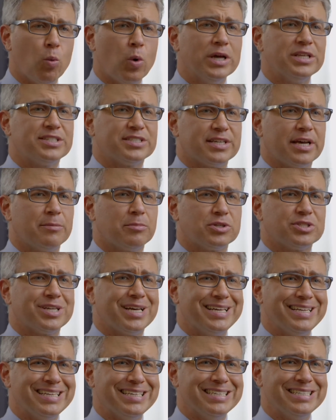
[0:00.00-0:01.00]
what
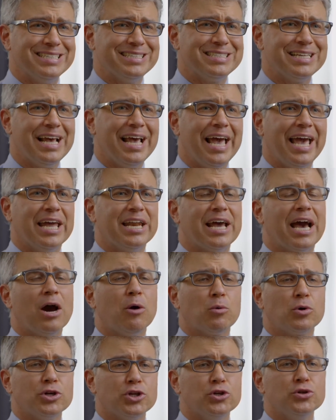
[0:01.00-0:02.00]
CyberSight is and how
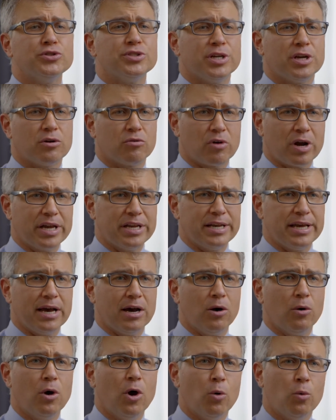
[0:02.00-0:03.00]
we're using it right
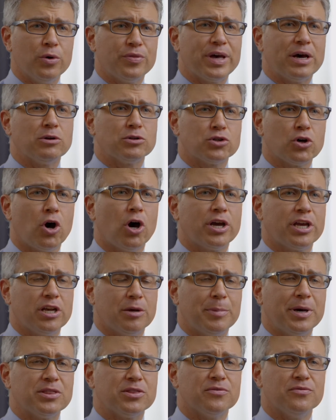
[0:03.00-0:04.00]
now without talking
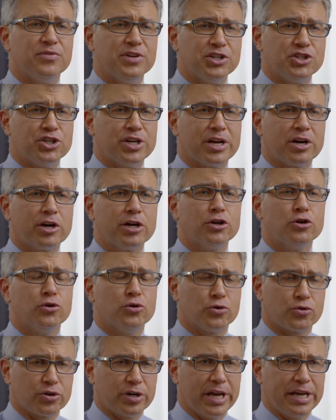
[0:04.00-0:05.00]
about the visionary who
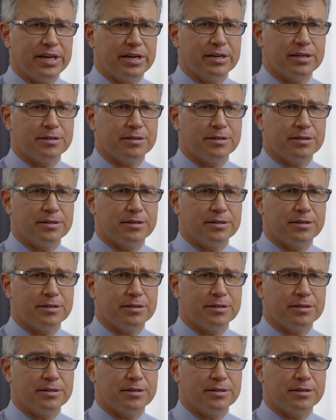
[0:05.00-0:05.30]
created